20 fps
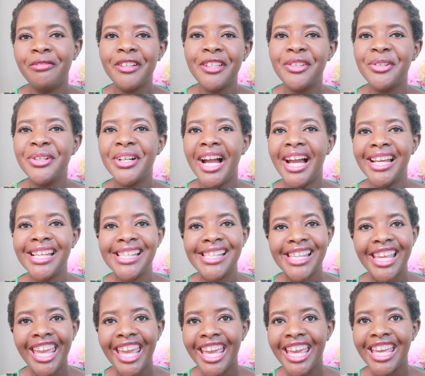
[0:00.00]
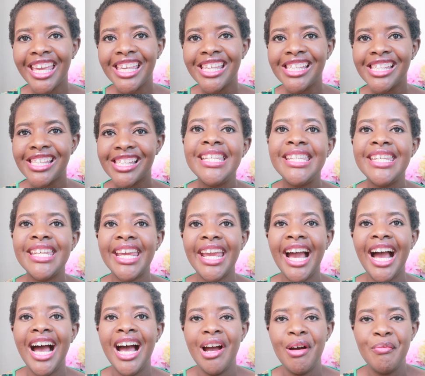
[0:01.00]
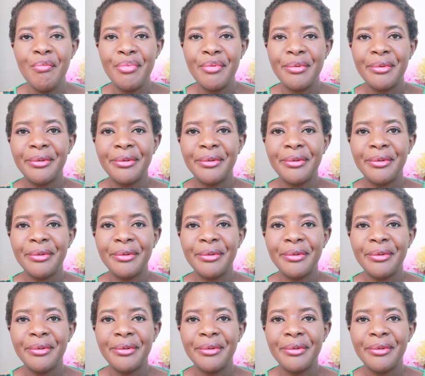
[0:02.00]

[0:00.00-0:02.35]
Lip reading: for you guys is Dehab.